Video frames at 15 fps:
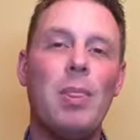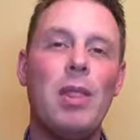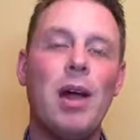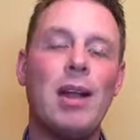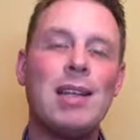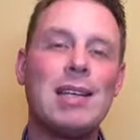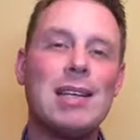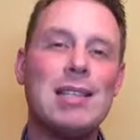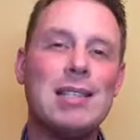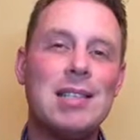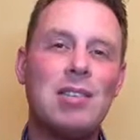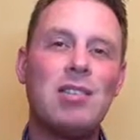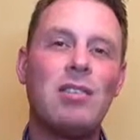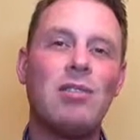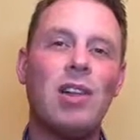not a
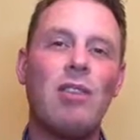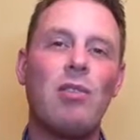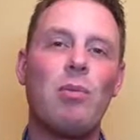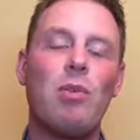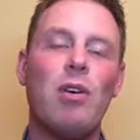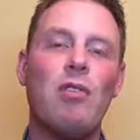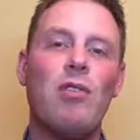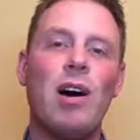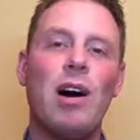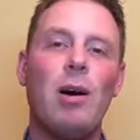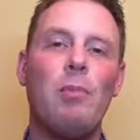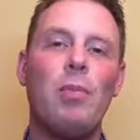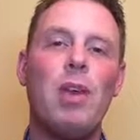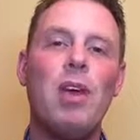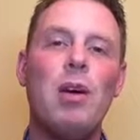consistent flavor
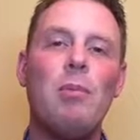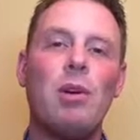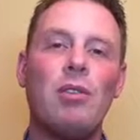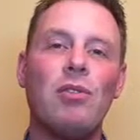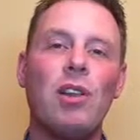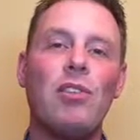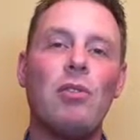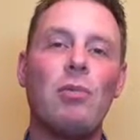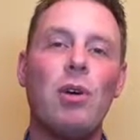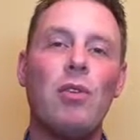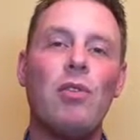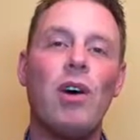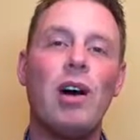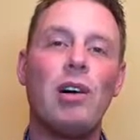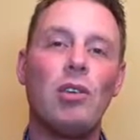profile, but a flavor
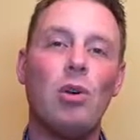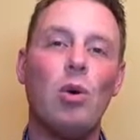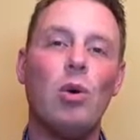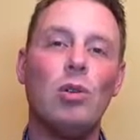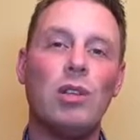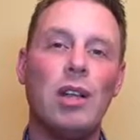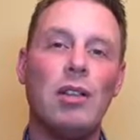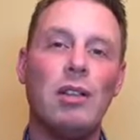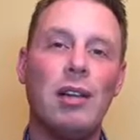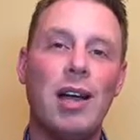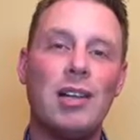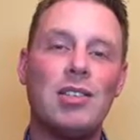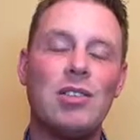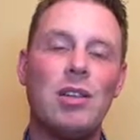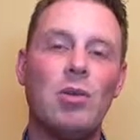profile goal
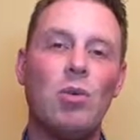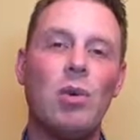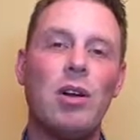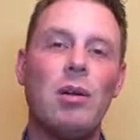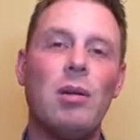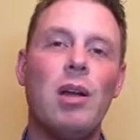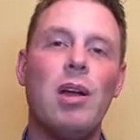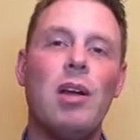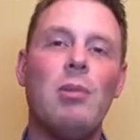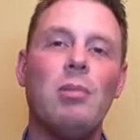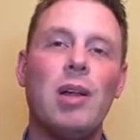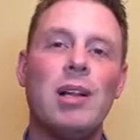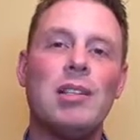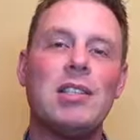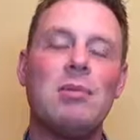nonetheless. So they wanted
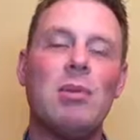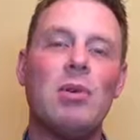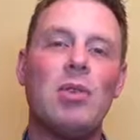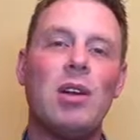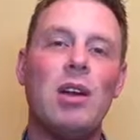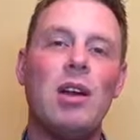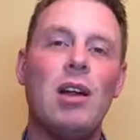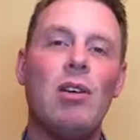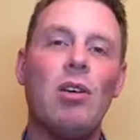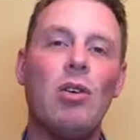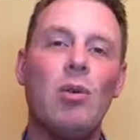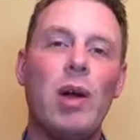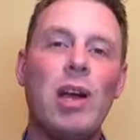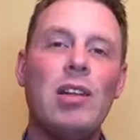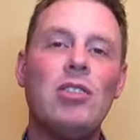Blanton's to be within a narrow
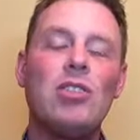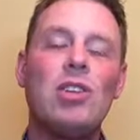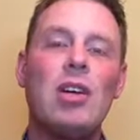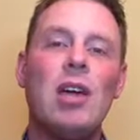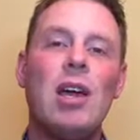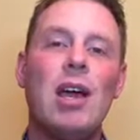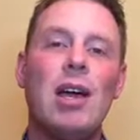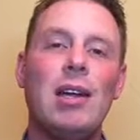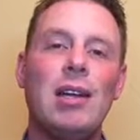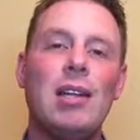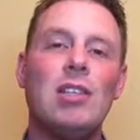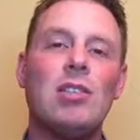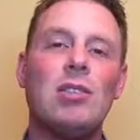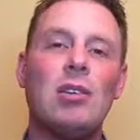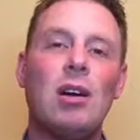range, and
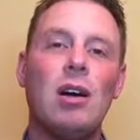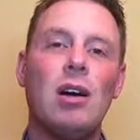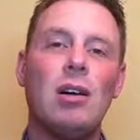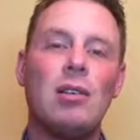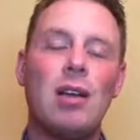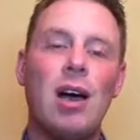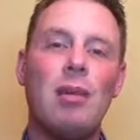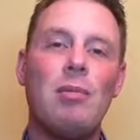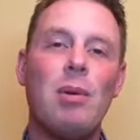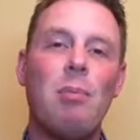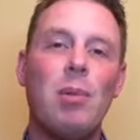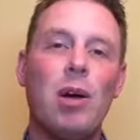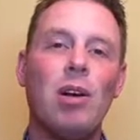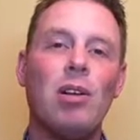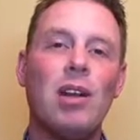each time a
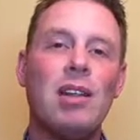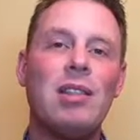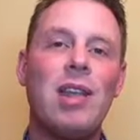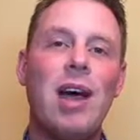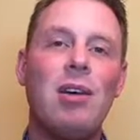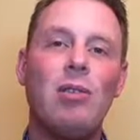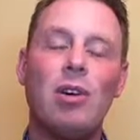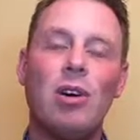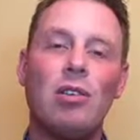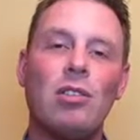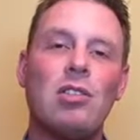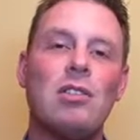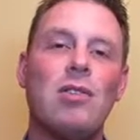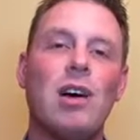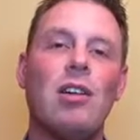barrel hit that,
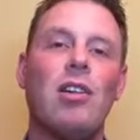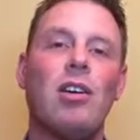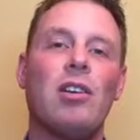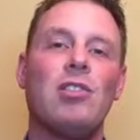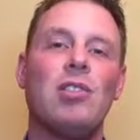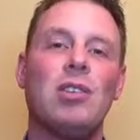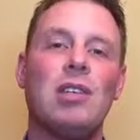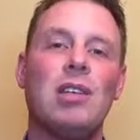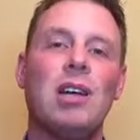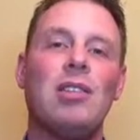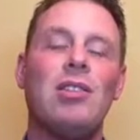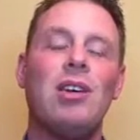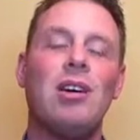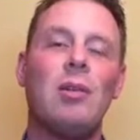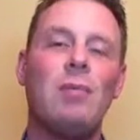regardless of how long it took to
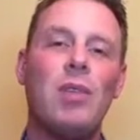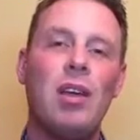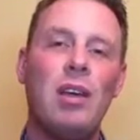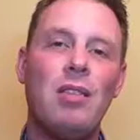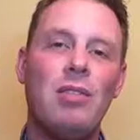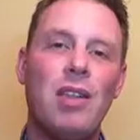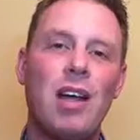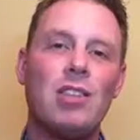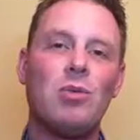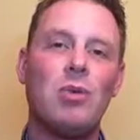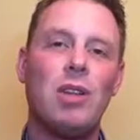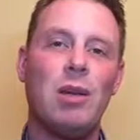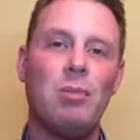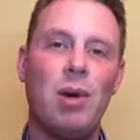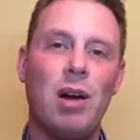get there, that's
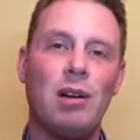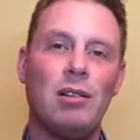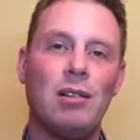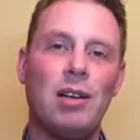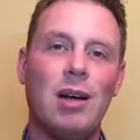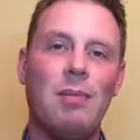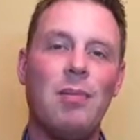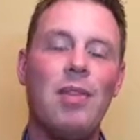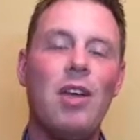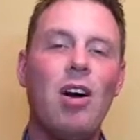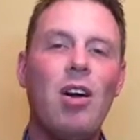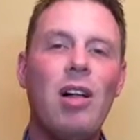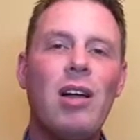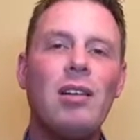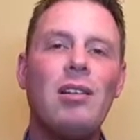when they bottled it up. And they
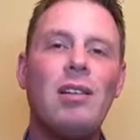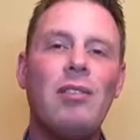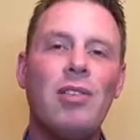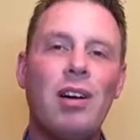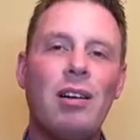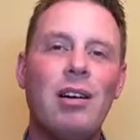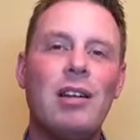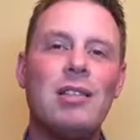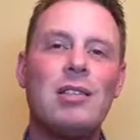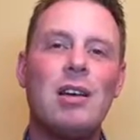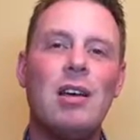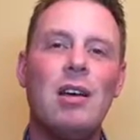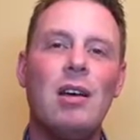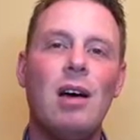all had a little variance